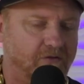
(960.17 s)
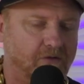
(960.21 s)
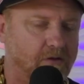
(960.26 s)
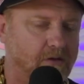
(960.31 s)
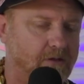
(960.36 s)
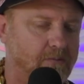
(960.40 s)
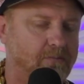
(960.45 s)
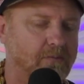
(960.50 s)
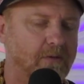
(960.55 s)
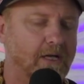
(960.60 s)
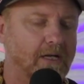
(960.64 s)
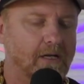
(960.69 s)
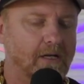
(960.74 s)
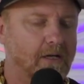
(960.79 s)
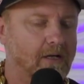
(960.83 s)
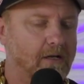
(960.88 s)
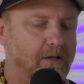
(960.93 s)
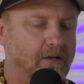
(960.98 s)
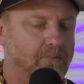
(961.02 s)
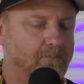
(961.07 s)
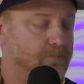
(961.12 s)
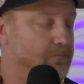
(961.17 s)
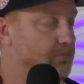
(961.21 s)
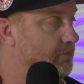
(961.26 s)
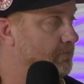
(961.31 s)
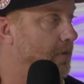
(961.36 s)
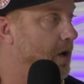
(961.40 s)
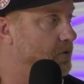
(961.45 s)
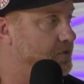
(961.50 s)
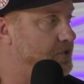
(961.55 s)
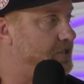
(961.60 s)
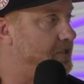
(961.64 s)
for the
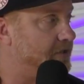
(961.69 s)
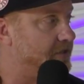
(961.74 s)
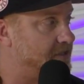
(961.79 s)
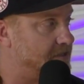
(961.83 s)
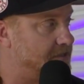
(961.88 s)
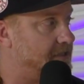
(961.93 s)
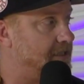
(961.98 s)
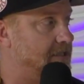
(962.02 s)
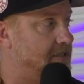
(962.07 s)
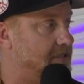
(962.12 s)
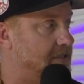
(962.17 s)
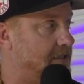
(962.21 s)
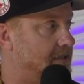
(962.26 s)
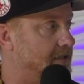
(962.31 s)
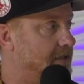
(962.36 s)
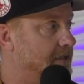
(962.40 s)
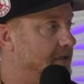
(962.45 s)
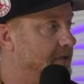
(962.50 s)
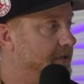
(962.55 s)
most of the season.